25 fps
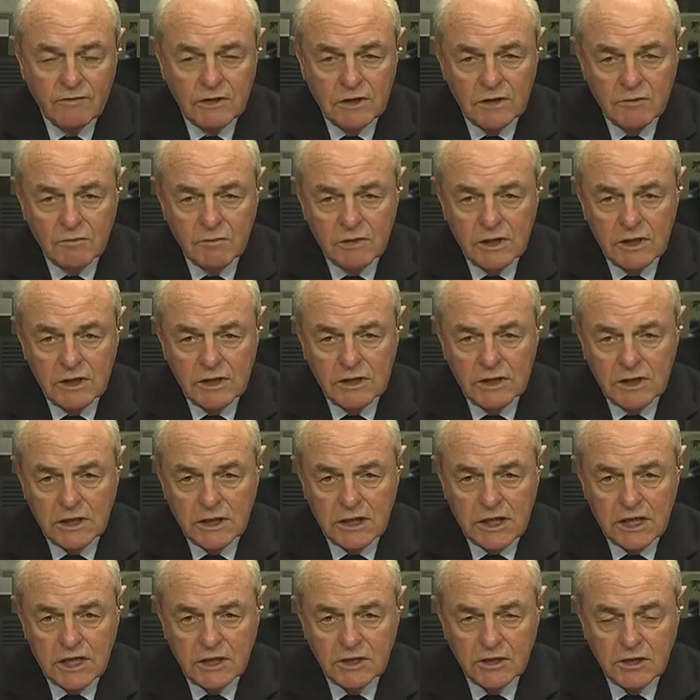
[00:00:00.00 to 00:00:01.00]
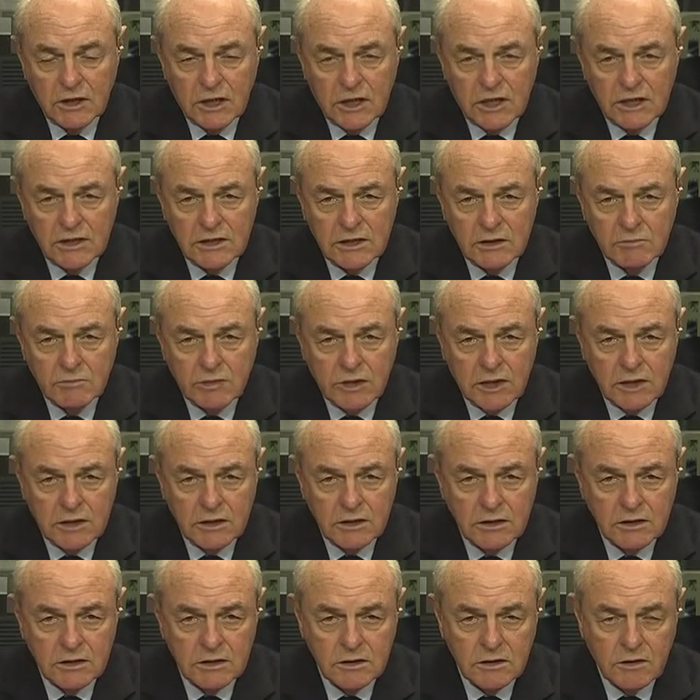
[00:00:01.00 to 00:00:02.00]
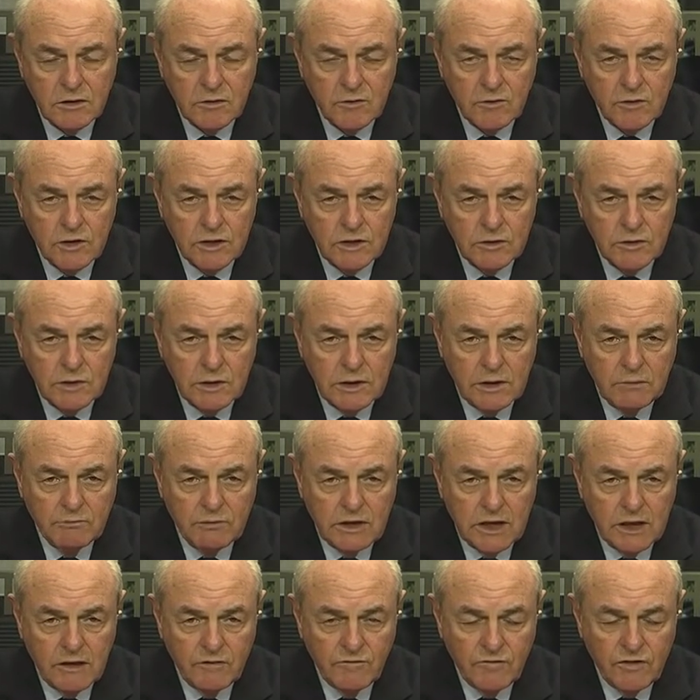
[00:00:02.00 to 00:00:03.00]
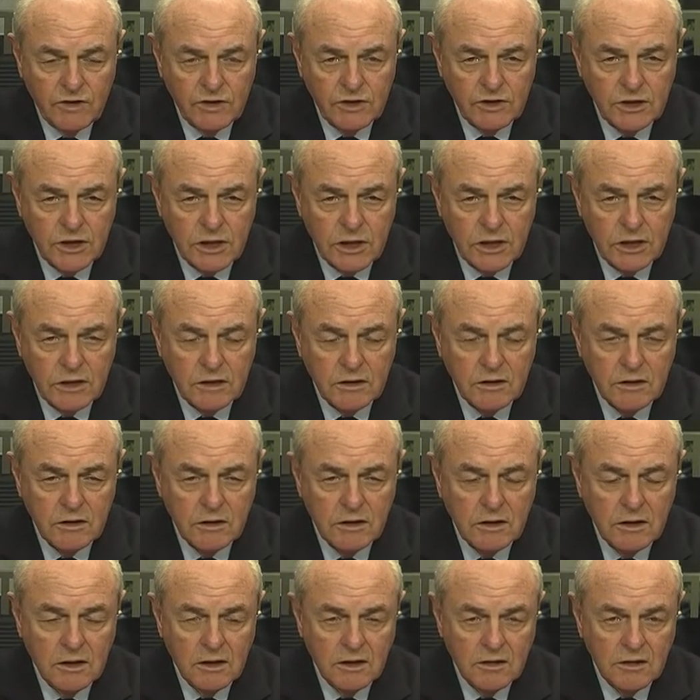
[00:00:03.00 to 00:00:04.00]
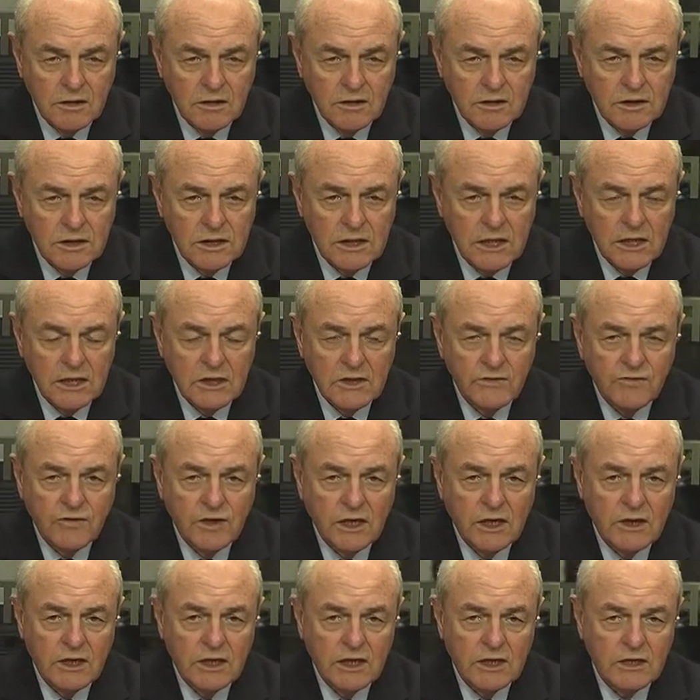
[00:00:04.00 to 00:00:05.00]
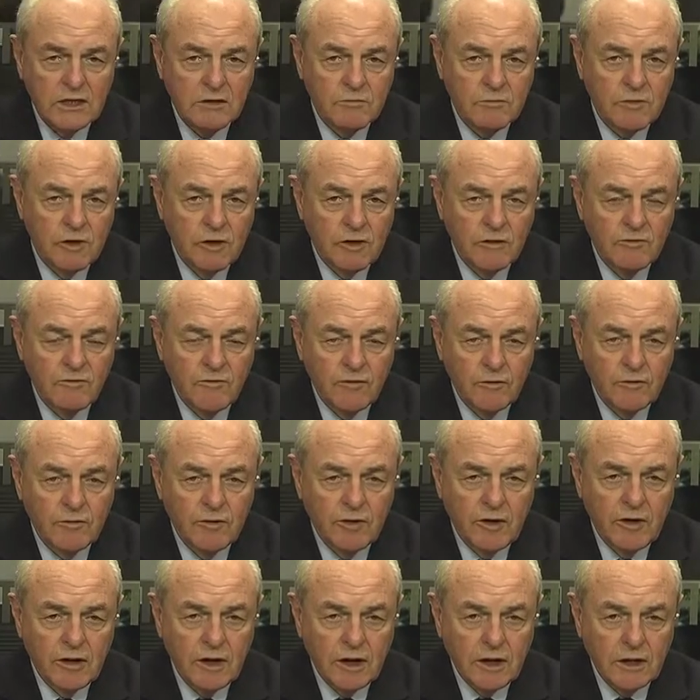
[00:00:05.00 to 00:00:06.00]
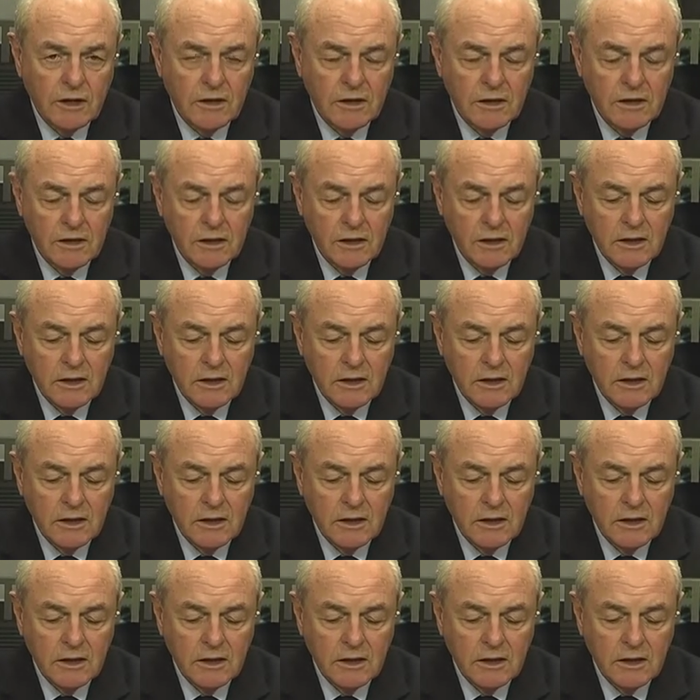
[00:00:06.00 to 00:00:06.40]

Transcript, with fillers: a diminishing natural asset base on which we beneficiate to satisfy that demand for product.